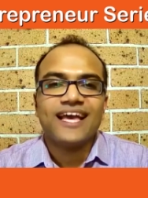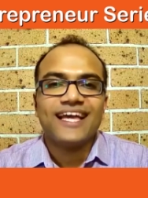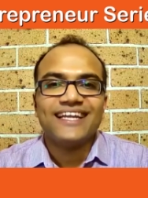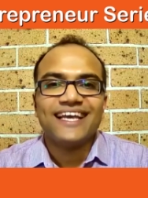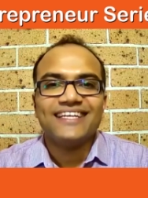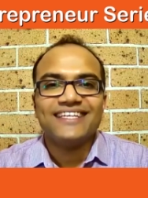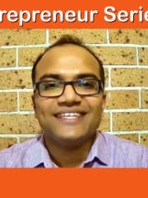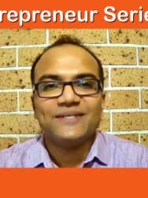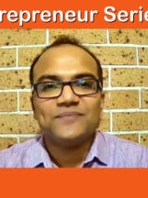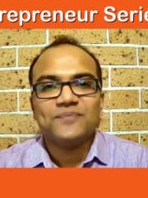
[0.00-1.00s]
And
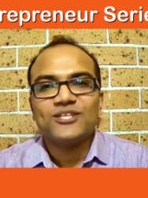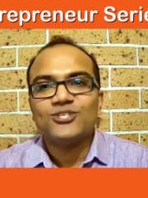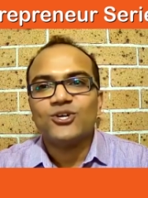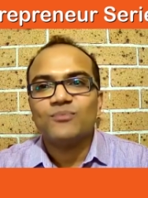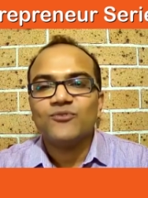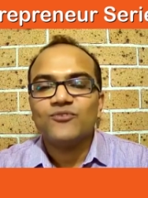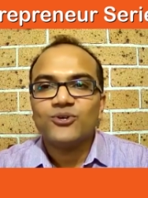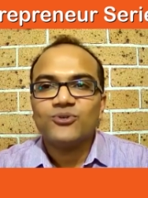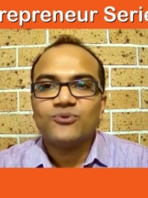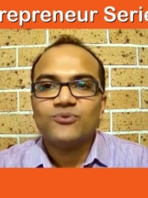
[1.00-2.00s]
Scott, moving
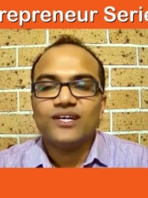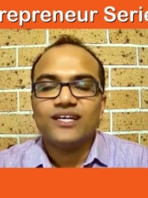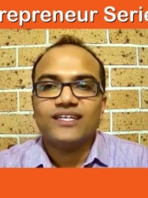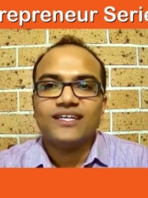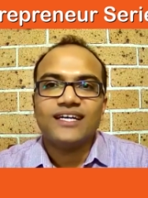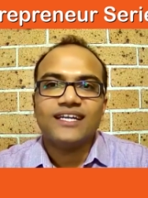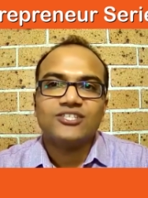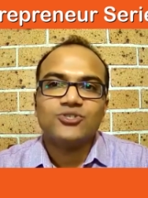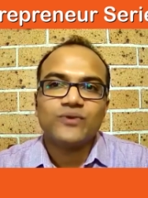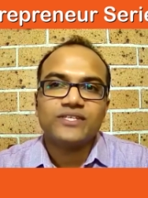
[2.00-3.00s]
on to our
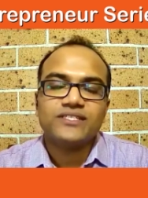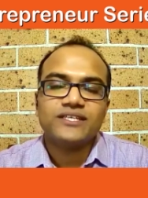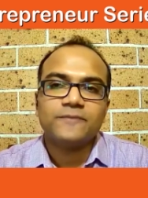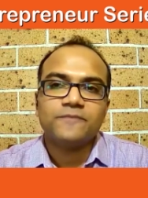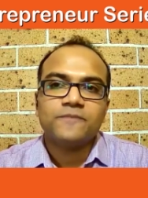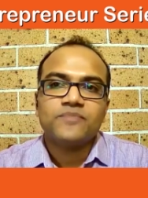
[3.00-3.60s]
next question.